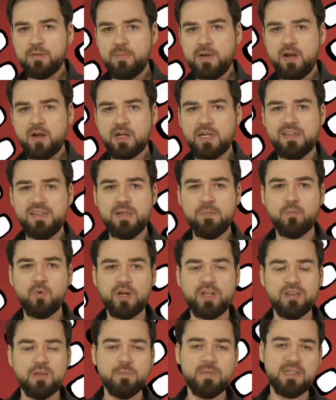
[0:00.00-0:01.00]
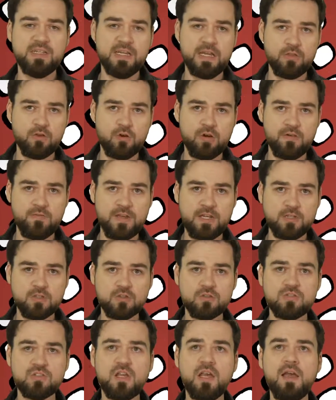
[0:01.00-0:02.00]
America, and then bring them together in
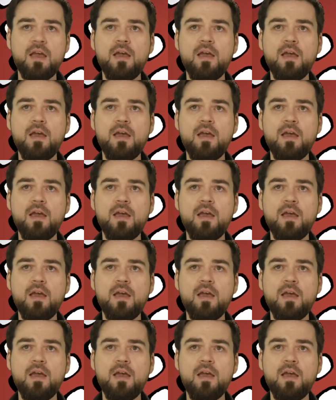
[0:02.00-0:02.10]
Avengers.